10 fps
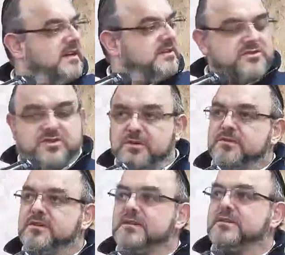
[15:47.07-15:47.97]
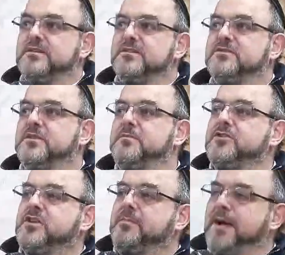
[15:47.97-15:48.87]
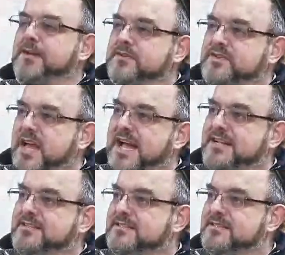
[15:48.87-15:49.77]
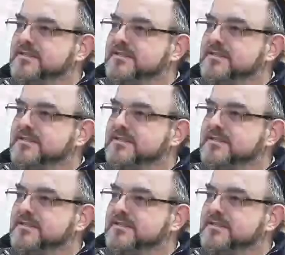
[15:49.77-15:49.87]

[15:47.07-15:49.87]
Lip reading: So Moshe Rabbeinu said,